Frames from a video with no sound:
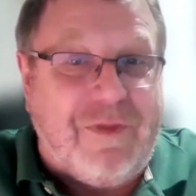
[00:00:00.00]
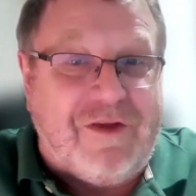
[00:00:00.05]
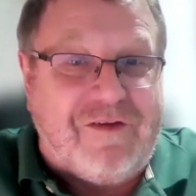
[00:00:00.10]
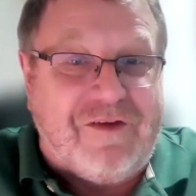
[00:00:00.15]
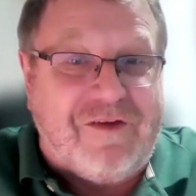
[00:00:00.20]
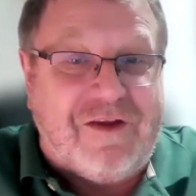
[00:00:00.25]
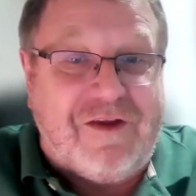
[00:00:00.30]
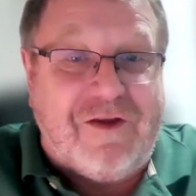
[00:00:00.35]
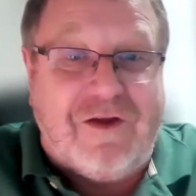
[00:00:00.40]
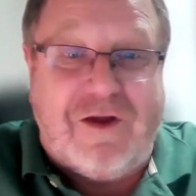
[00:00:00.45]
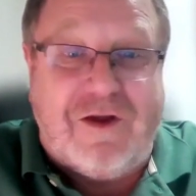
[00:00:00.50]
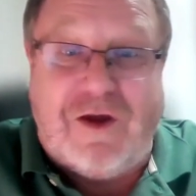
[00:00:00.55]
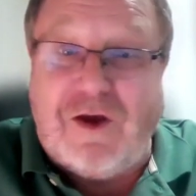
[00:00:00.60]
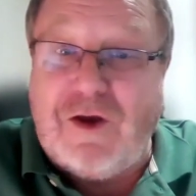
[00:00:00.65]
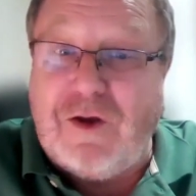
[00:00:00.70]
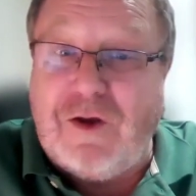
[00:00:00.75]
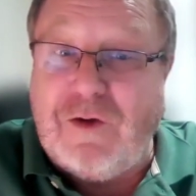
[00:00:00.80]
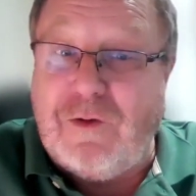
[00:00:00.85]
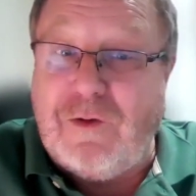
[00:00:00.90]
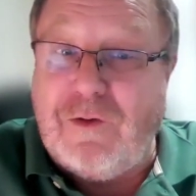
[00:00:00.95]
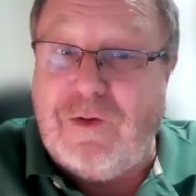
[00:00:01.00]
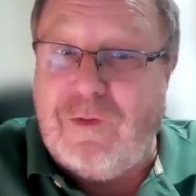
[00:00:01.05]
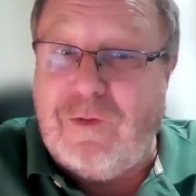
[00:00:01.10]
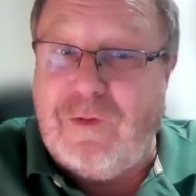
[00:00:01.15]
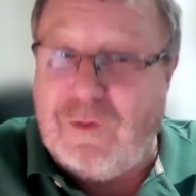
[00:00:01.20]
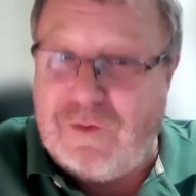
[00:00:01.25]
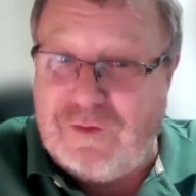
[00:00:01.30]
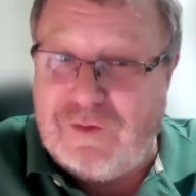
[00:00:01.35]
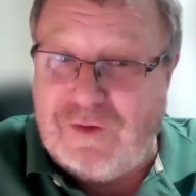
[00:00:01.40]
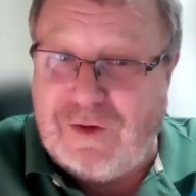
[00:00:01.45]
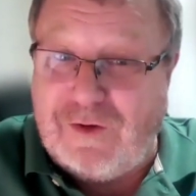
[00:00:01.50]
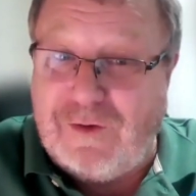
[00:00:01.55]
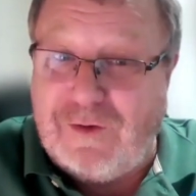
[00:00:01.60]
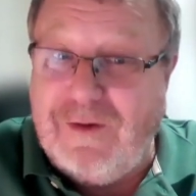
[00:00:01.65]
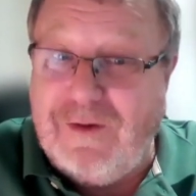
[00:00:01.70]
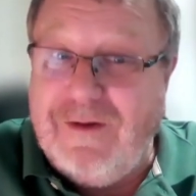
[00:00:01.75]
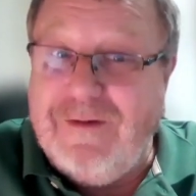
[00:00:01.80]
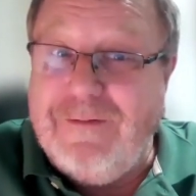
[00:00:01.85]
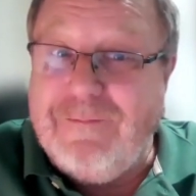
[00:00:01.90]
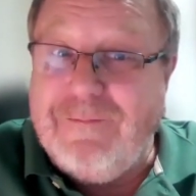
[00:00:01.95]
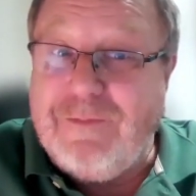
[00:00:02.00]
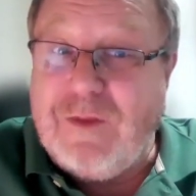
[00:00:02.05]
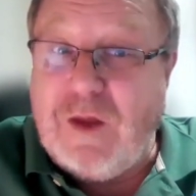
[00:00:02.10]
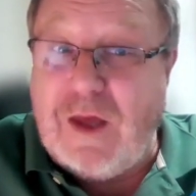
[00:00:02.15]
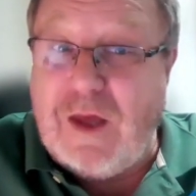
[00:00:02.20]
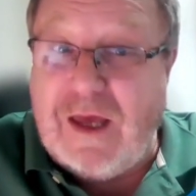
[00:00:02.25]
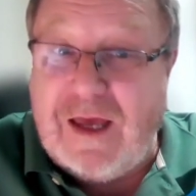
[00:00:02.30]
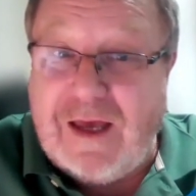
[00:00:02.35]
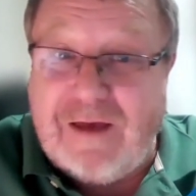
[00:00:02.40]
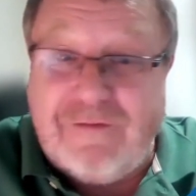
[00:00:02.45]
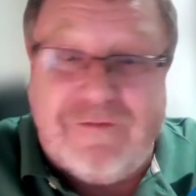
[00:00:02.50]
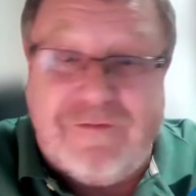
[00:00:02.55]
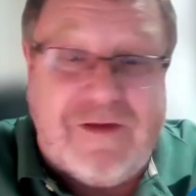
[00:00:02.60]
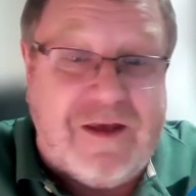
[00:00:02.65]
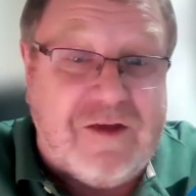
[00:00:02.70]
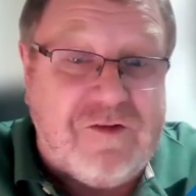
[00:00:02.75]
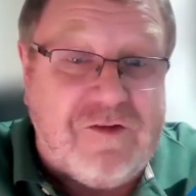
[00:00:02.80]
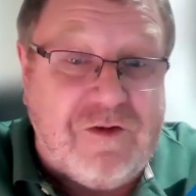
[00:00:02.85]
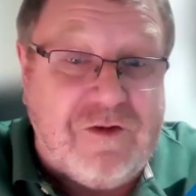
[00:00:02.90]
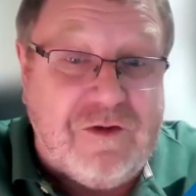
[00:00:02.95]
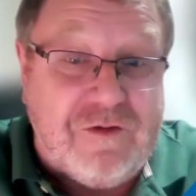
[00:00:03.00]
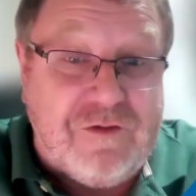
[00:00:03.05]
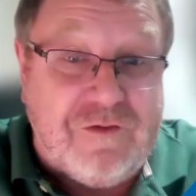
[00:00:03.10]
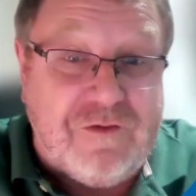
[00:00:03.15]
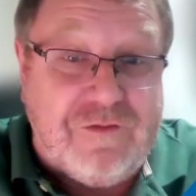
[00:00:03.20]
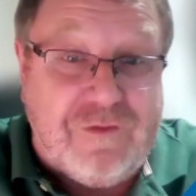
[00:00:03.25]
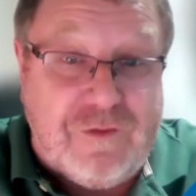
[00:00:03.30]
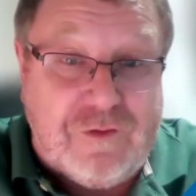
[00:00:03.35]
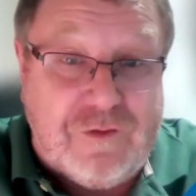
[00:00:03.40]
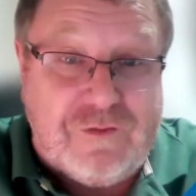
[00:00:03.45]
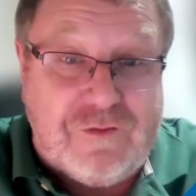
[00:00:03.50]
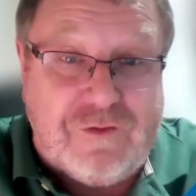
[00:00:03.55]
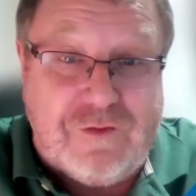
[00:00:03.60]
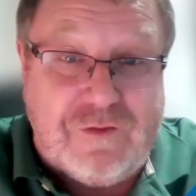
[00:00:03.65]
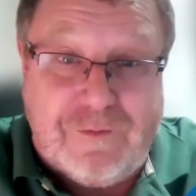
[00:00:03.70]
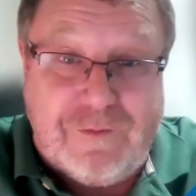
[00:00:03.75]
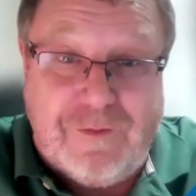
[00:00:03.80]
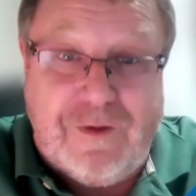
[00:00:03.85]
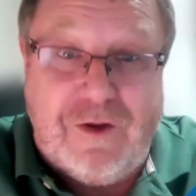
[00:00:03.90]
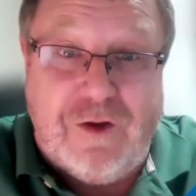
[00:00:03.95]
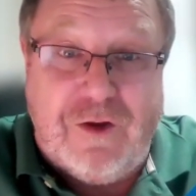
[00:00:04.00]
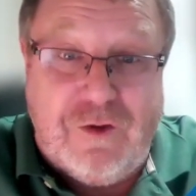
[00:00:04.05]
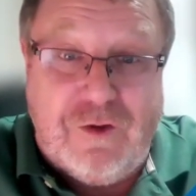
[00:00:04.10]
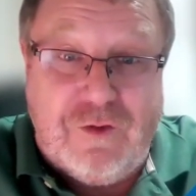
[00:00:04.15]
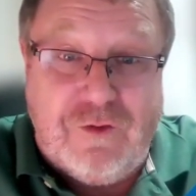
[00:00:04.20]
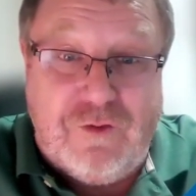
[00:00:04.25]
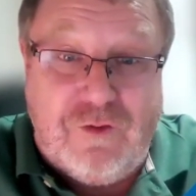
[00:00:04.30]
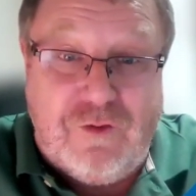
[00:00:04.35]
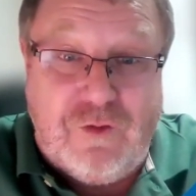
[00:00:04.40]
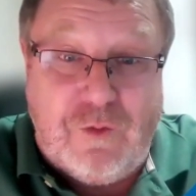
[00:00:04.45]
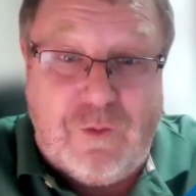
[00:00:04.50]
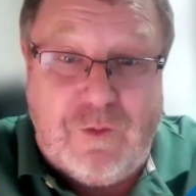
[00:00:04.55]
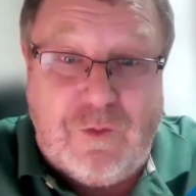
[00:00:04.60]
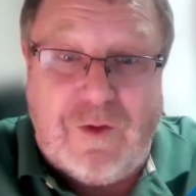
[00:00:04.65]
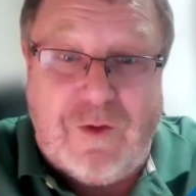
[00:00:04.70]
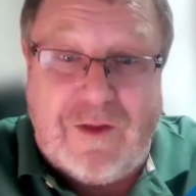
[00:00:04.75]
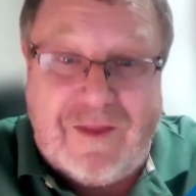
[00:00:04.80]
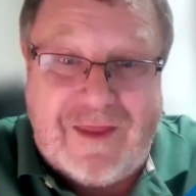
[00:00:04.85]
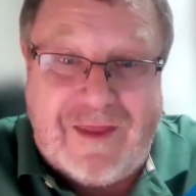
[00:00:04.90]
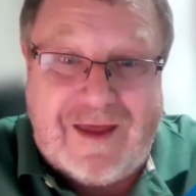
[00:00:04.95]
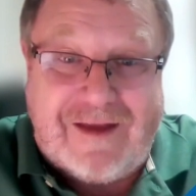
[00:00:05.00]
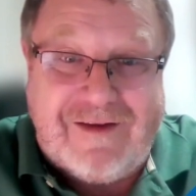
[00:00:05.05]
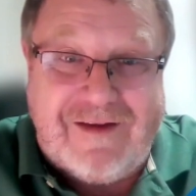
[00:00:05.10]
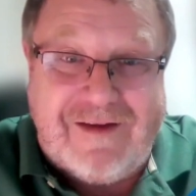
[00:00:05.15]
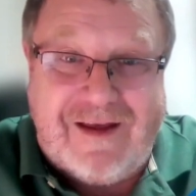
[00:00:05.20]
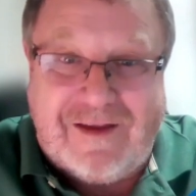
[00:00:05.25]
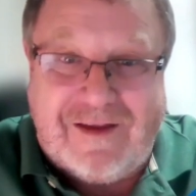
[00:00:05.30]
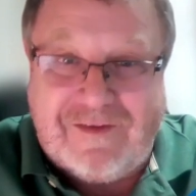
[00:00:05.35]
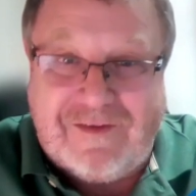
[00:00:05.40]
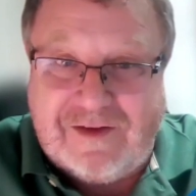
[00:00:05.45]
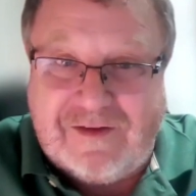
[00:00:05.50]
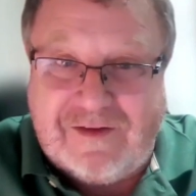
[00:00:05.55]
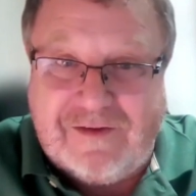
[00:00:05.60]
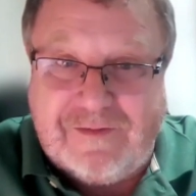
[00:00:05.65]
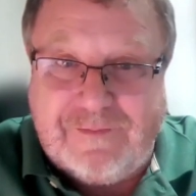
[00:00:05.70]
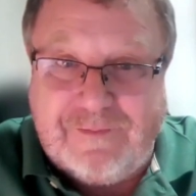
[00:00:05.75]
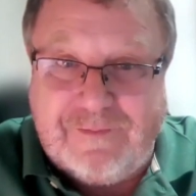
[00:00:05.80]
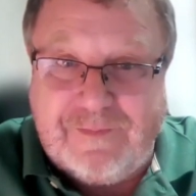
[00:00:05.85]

particular owner or so have exclusive use to that asset.